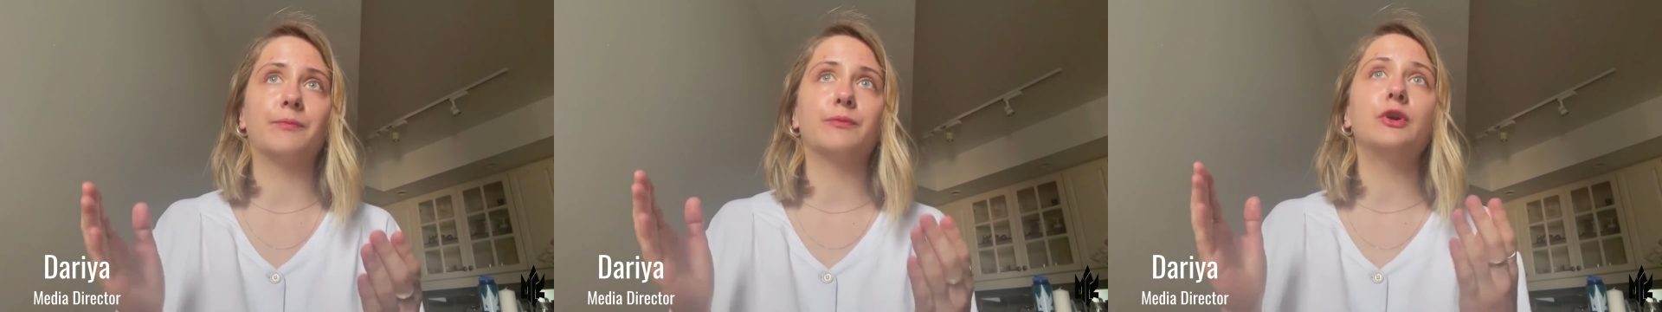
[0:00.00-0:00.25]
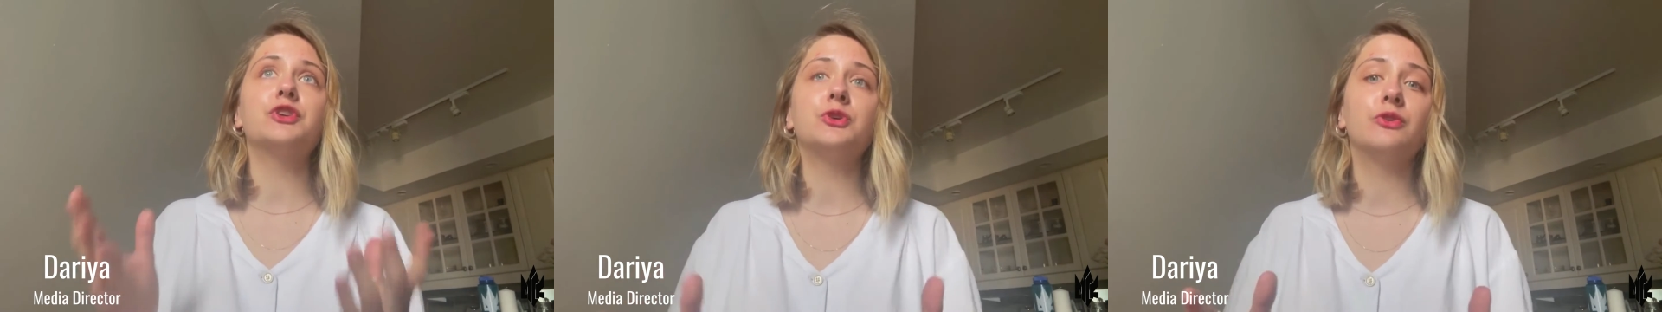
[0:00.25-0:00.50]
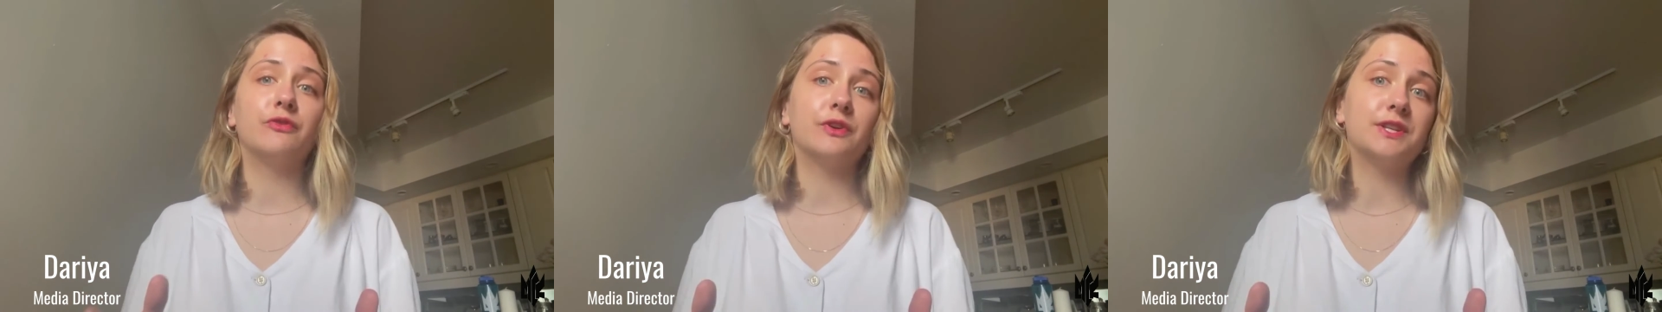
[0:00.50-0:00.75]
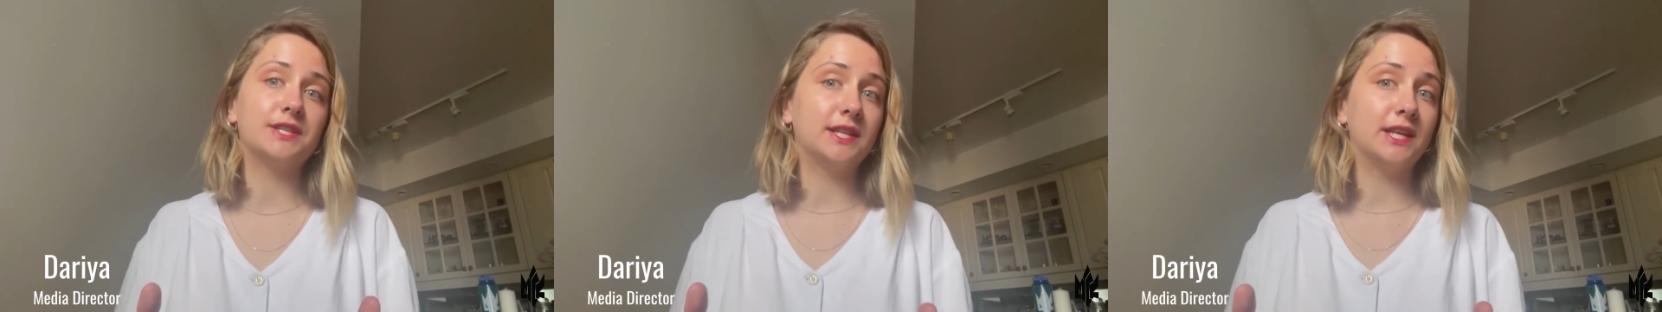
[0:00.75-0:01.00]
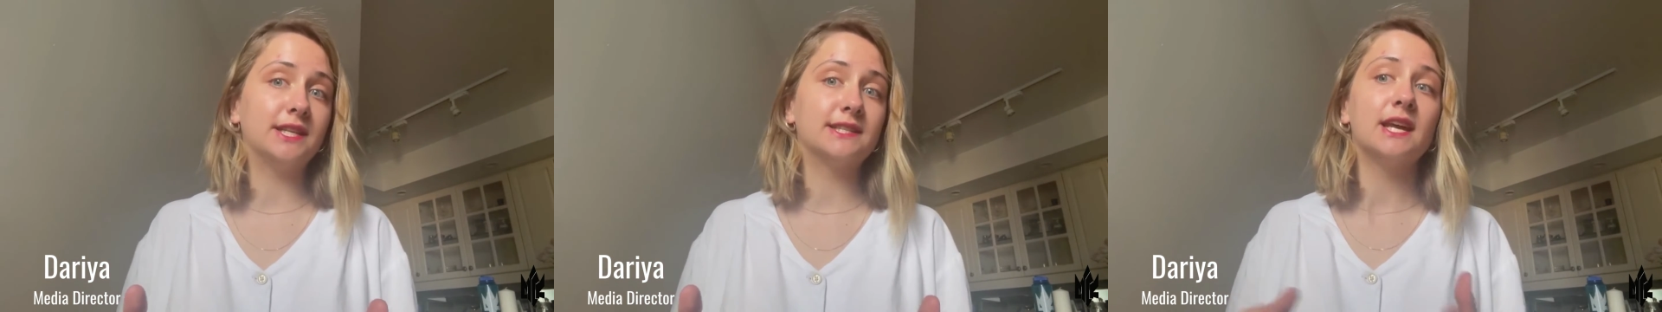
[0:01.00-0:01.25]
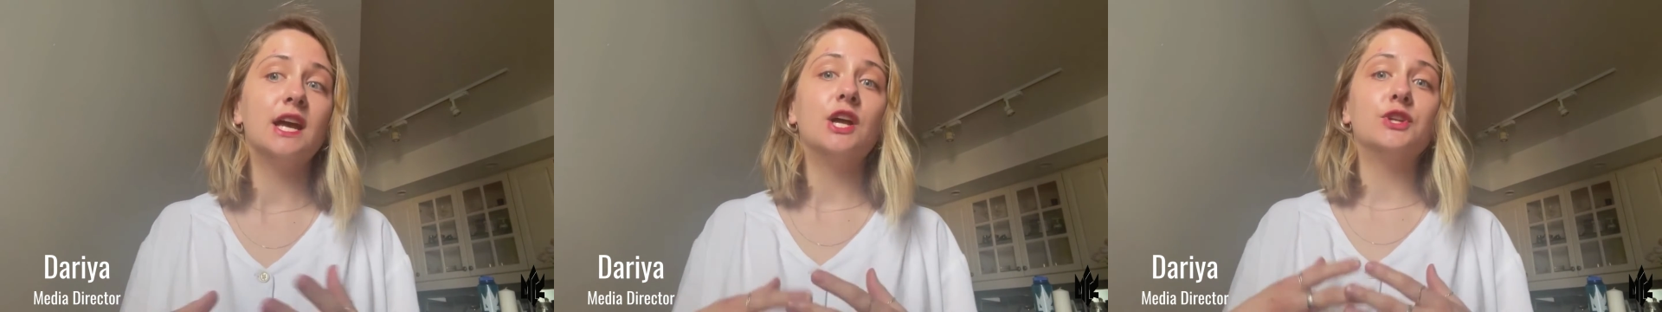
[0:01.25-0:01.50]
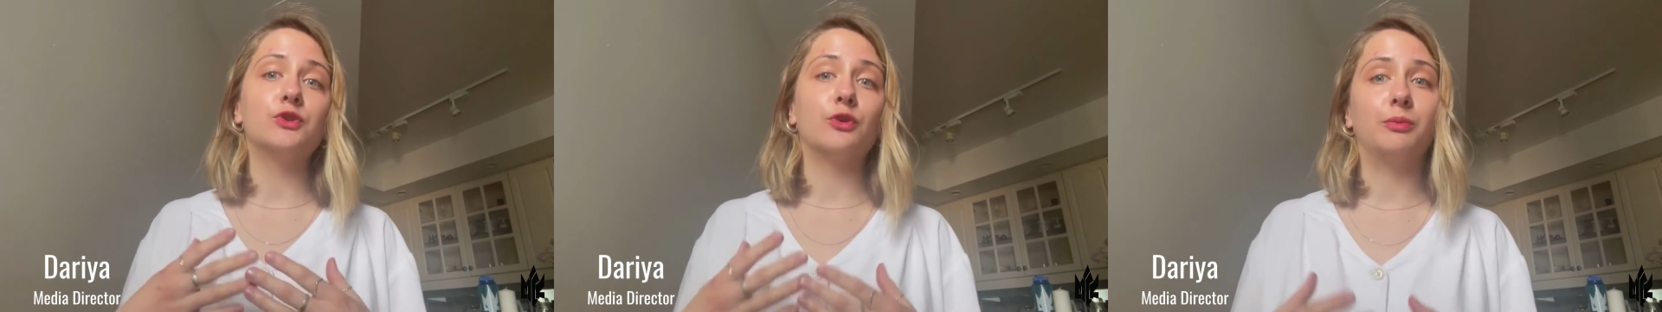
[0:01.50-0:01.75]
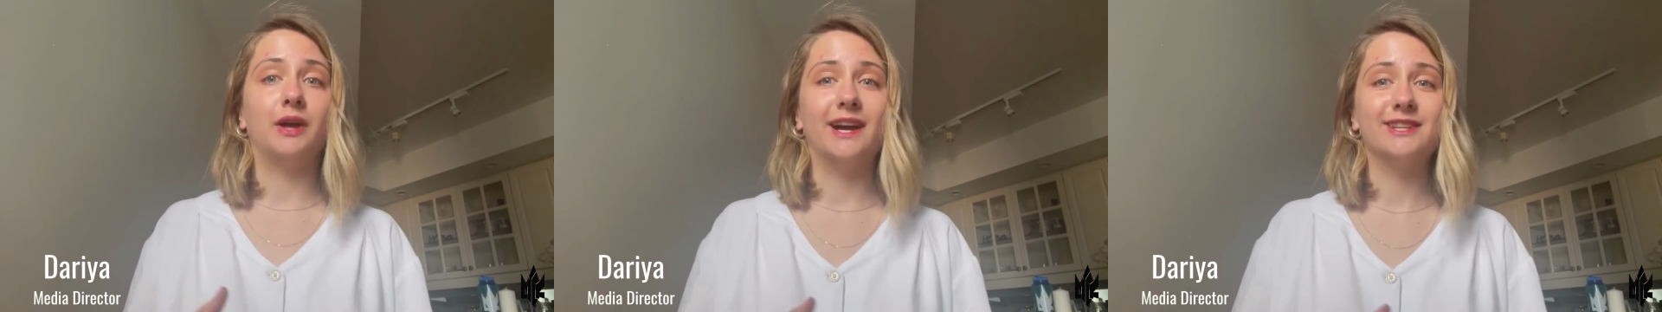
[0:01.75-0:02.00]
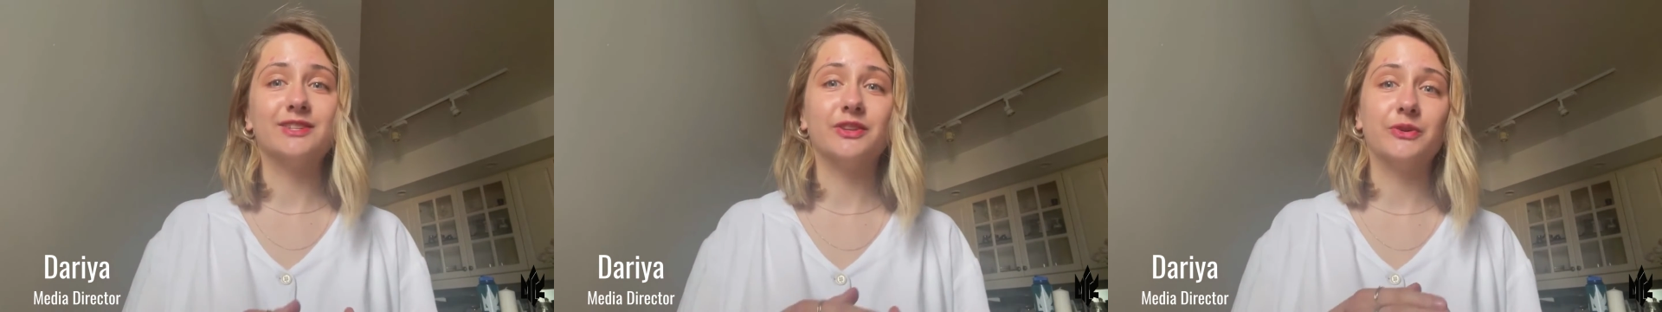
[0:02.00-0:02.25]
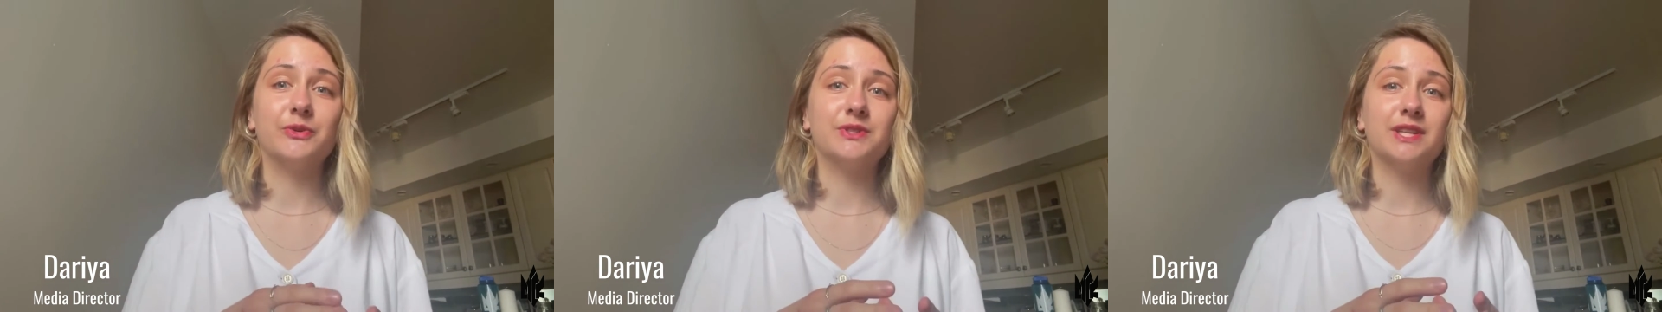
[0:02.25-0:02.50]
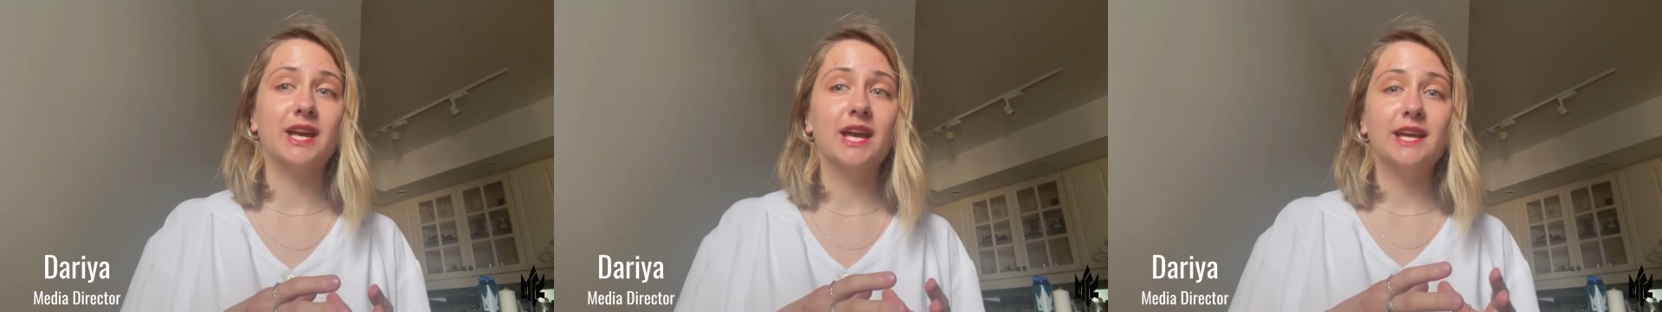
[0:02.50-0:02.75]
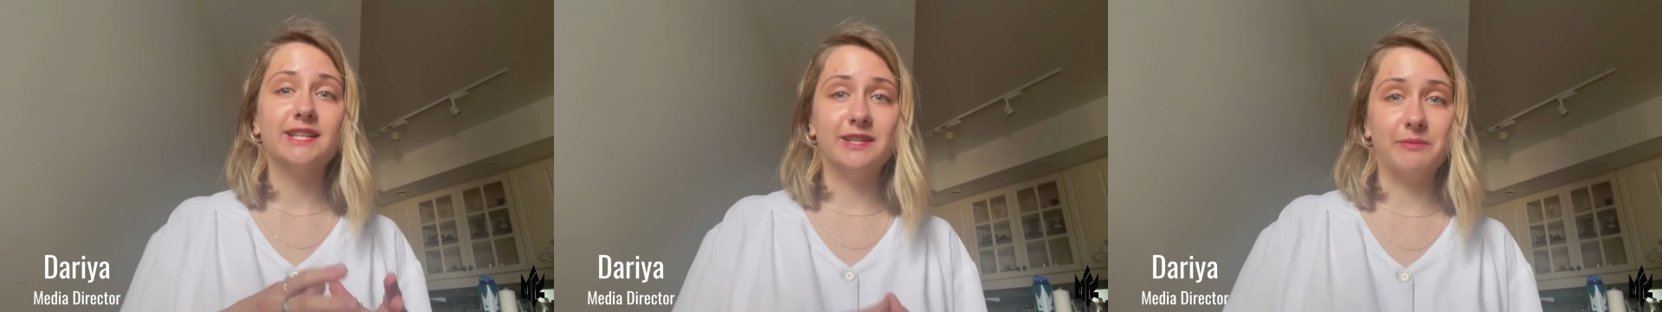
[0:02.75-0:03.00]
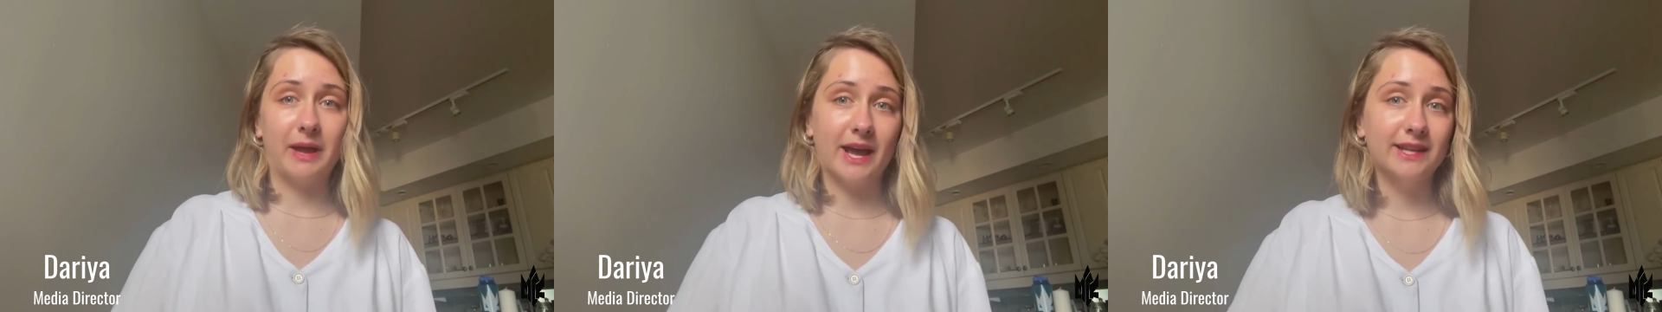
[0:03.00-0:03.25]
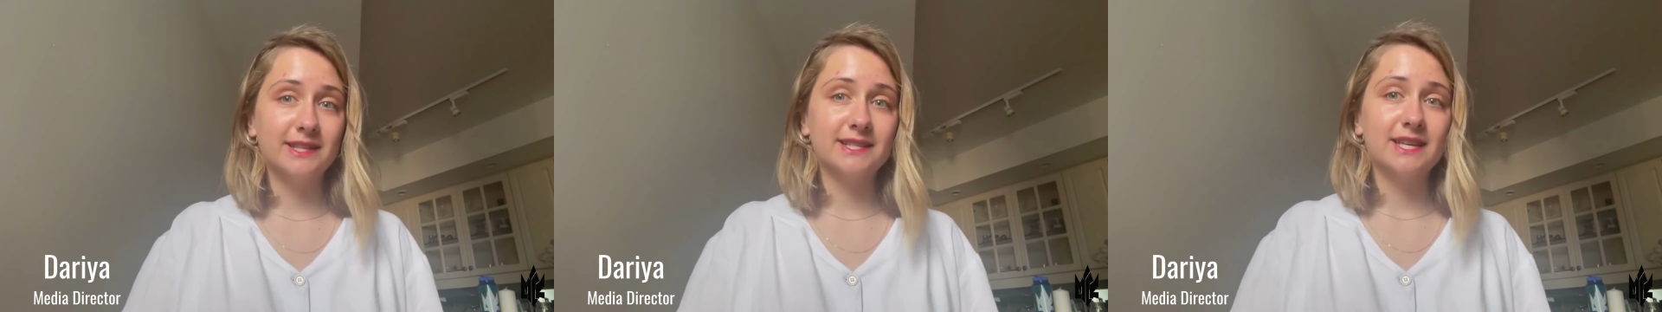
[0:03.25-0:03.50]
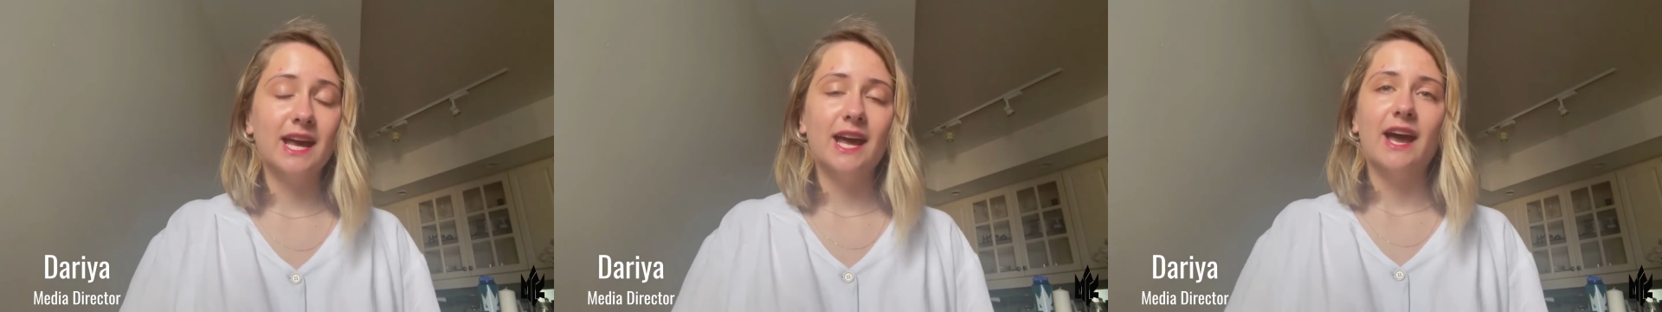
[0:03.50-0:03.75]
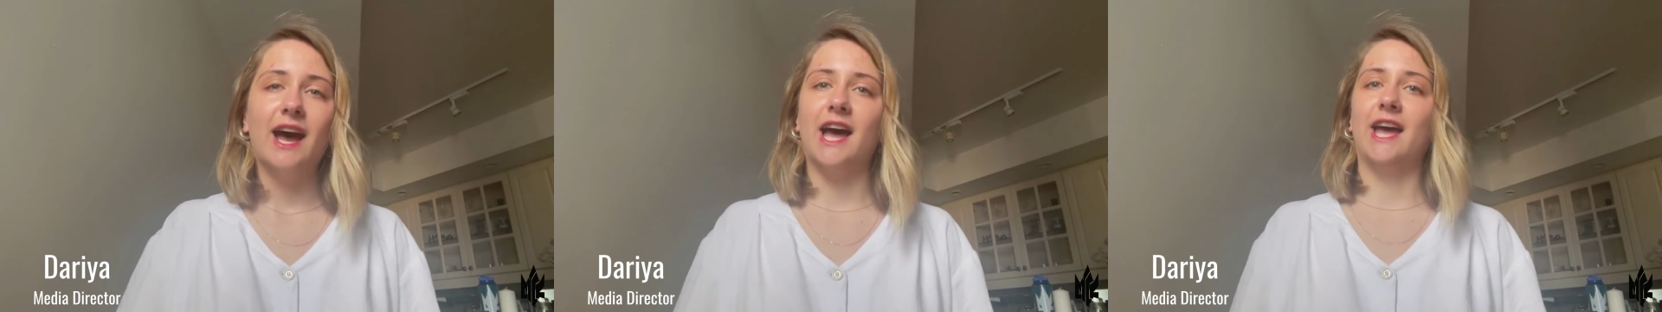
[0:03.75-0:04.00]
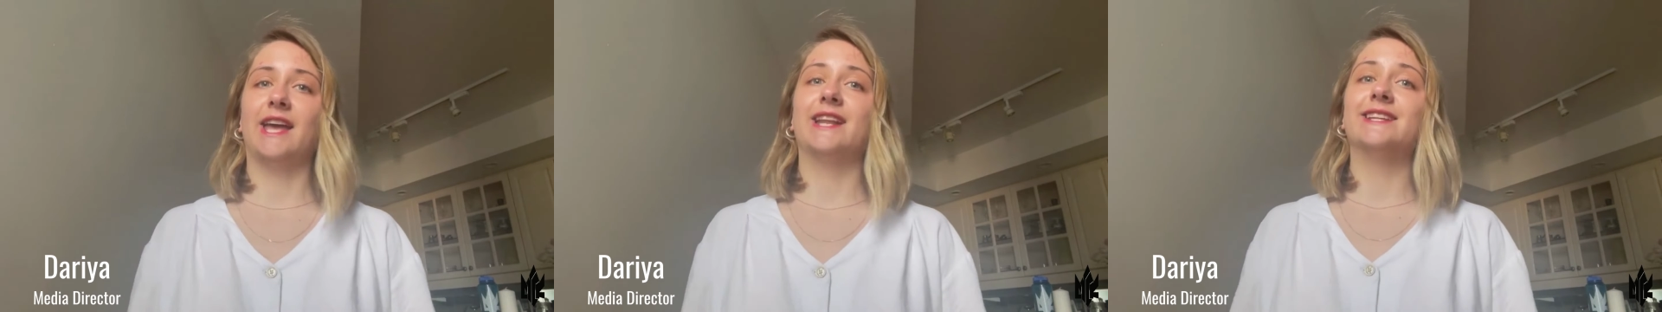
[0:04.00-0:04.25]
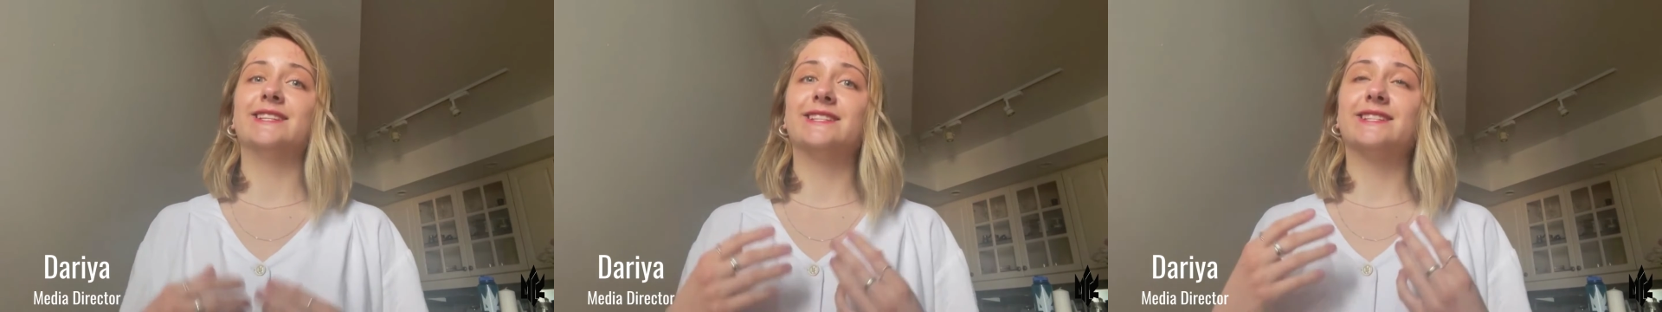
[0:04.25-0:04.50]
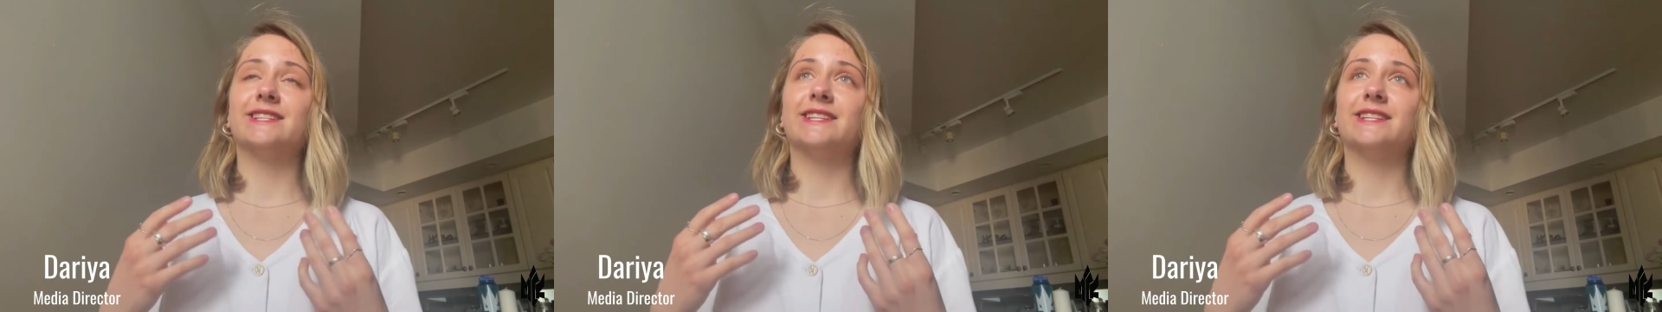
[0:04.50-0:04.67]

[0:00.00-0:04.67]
push universities to reply to those demands. And